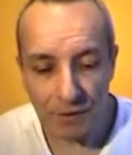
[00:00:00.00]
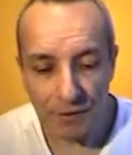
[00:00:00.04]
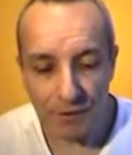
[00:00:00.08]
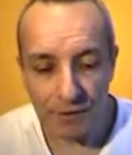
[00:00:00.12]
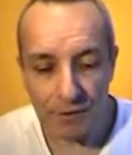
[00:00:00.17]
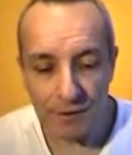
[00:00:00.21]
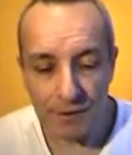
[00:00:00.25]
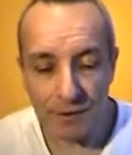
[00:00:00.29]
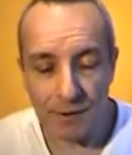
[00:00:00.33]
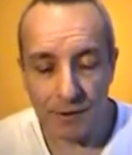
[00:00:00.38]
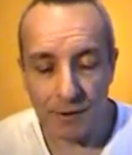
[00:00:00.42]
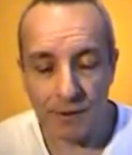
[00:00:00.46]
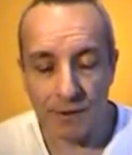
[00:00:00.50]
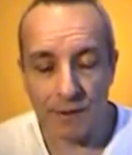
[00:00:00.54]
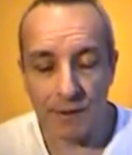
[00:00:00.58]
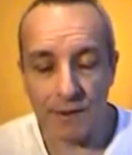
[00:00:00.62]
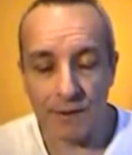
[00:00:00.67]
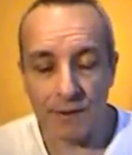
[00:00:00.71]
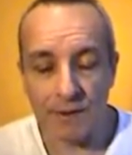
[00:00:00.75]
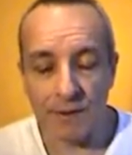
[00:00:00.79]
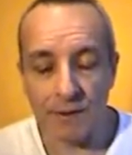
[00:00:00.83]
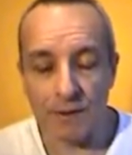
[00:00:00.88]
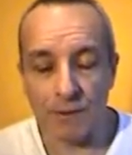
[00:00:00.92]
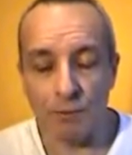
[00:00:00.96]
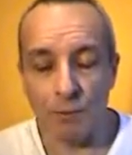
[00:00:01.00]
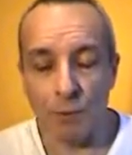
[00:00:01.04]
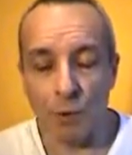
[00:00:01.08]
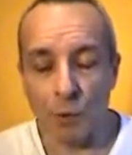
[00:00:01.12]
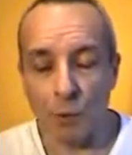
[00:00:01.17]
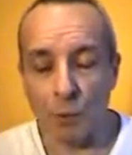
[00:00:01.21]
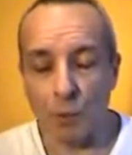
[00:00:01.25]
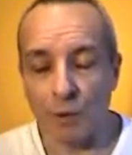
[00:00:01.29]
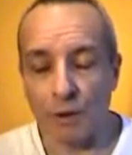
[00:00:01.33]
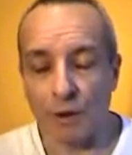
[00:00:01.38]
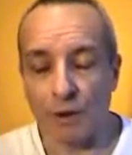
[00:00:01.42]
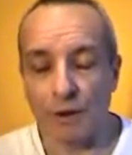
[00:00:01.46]
This is
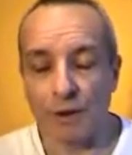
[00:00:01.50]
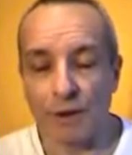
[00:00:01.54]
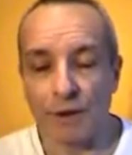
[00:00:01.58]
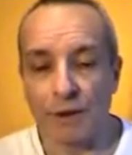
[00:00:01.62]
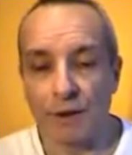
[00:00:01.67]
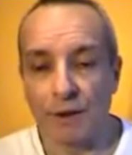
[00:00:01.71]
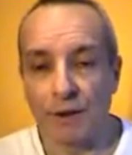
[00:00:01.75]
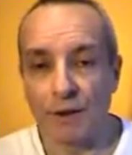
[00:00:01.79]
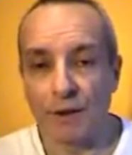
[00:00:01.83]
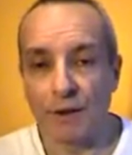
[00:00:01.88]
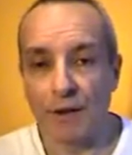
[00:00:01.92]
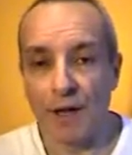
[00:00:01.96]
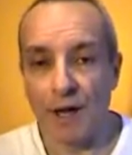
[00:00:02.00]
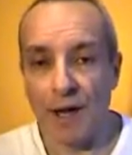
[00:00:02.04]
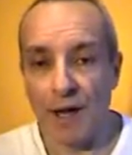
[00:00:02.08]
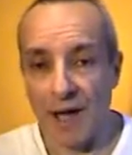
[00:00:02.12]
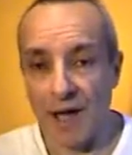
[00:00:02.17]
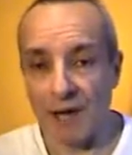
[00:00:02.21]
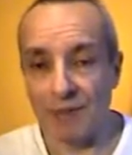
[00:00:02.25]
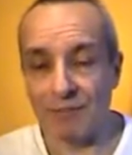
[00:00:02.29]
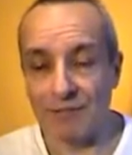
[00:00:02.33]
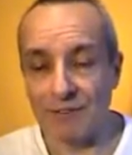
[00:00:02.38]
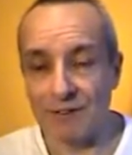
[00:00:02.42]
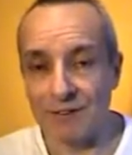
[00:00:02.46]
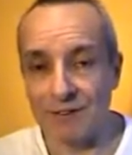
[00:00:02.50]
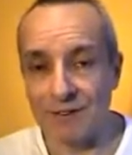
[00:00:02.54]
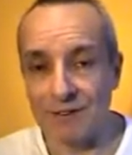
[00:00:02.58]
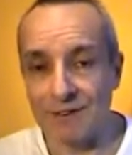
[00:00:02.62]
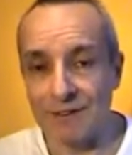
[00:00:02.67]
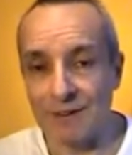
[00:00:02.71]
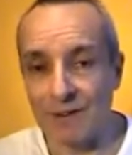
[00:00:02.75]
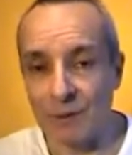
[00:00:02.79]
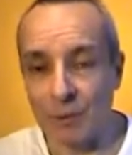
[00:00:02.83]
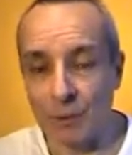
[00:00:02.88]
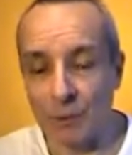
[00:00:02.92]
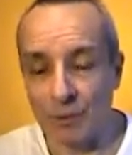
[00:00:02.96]
what we're having to
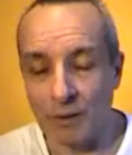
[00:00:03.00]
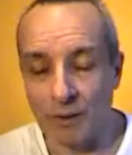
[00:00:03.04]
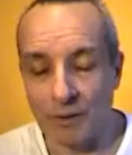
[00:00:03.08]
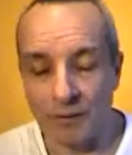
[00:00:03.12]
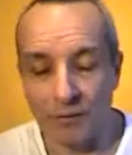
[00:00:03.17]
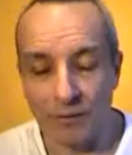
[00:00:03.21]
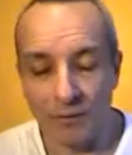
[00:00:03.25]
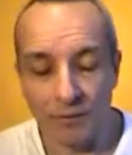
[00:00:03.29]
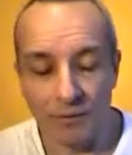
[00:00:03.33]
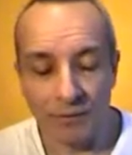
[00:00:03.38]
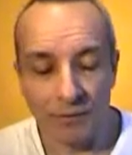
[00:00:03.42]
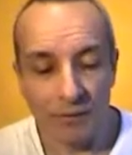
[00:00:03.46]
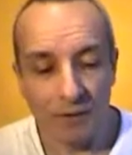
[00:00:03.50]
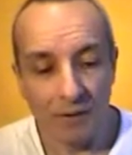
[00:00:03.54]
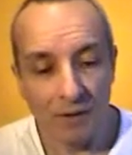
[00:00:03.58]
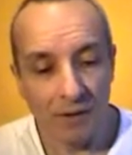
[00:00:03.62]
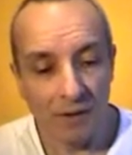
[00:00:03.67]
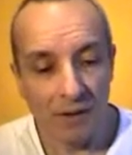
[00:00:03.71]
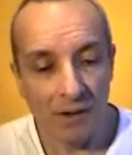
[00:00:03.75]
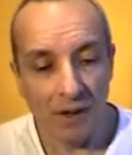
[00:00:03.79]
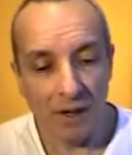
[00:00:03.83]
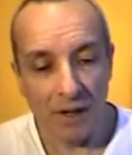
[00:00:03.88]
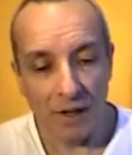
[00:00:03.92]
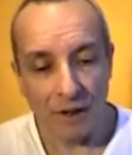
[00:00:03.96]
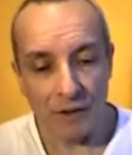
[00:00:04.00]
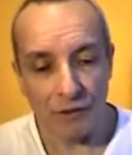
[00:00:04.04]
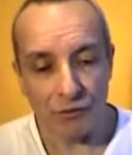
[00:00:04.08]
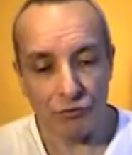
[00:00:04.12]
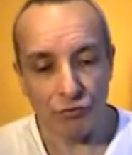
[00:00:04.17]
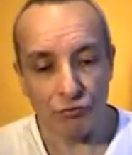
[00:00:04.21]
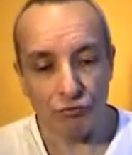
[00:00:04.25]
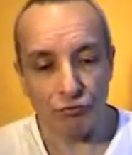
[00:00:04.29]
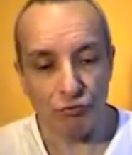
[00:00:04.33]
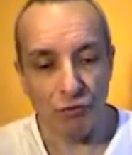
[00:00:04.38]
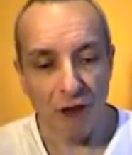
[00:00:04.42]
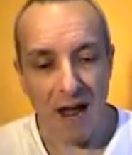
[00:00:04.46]
deal with
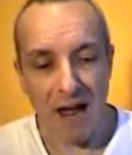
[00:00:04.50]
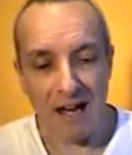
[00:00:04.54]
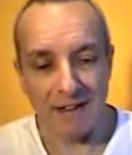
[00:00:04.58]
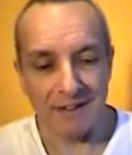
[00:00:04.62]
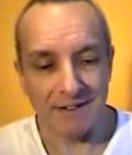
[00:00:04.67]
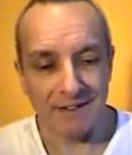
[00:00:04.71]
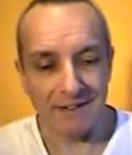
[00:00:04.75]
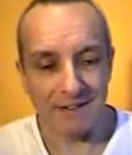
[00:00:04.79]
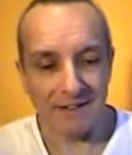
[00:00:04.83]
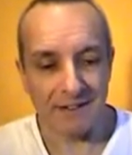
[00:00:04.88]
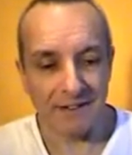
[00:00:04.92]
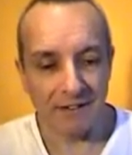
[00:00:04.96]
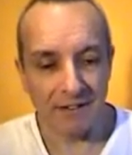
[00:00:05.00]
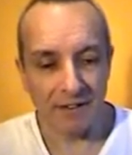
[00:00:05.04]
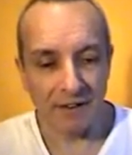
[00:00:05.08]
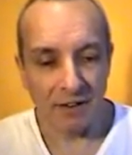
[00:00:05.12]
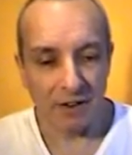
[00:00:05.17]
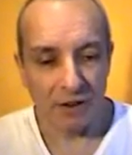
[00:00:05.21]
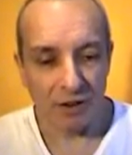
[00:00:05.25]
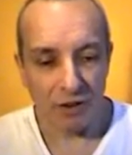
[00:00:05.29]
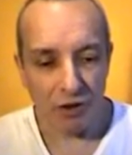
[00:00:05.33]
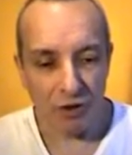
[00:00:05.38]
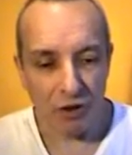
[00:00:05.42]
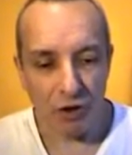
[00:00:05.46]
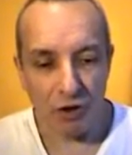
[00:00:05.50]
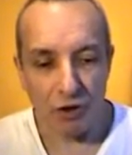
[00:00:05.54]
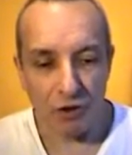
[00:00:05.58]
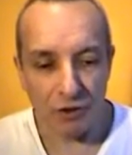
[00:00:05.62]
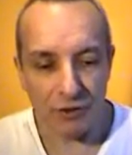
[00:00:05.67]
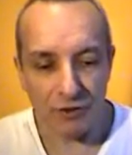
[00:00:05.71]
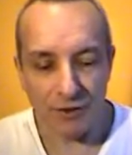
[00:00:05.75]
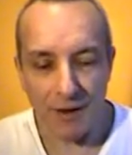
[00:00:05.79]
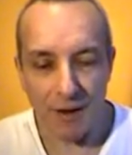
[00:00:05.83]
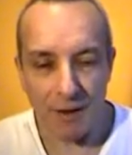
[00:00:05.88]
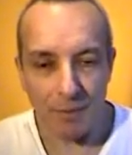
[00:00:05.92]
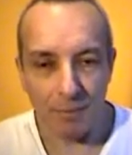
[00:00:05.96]
as rats
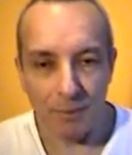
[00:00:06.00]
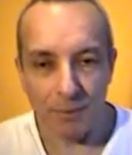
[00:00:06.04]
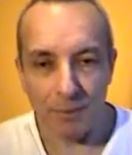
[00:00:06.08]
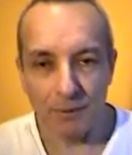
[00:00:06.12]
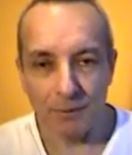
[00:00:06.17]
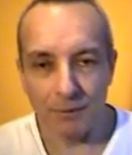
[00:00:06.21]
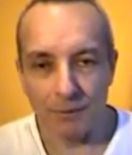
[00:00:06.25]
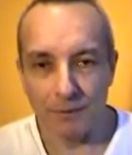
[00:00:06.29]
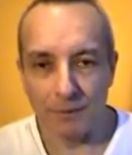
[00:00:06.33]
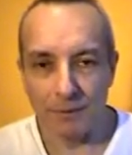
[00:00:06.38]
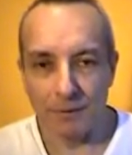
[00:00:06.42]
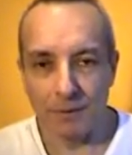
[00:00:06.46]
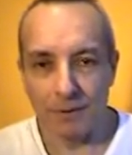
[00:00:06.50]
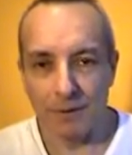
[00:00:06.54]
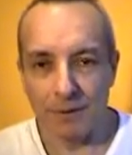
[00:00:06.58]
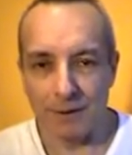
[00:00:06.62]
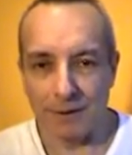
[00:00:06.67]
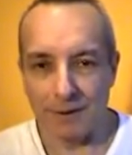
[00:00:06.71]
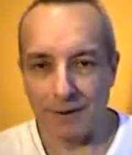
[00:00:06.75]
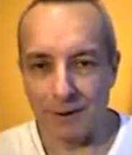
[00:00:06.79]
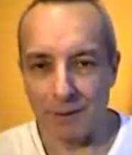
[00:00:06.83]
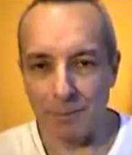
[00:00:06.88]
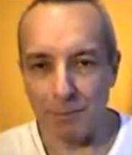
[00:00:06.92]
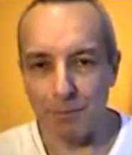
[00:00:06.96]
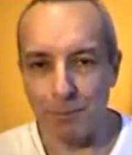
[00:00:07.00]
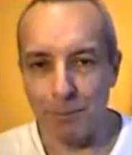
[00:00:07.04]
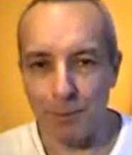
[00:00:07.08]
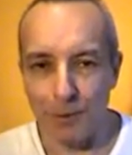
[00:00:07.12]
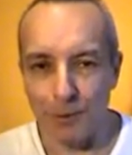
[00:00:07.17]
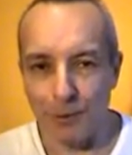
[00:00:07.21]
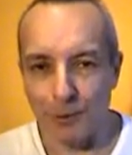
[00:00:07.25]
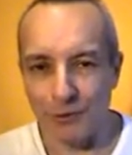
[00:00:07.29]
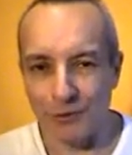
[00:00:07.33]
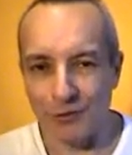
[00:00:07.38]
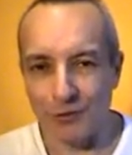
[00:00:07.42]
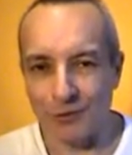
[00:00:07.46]
caught up in a
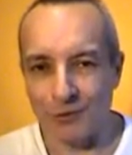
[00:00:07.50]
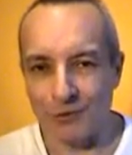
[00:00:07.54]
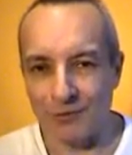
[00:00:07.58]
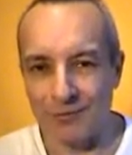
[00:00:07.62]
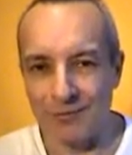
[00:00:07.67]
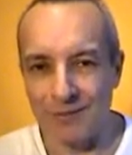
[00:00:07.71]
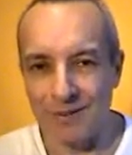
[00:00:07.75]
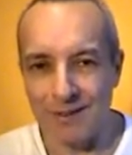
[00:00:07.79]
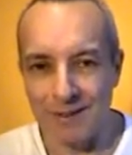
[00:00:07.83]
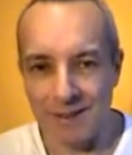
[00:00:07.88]
pot of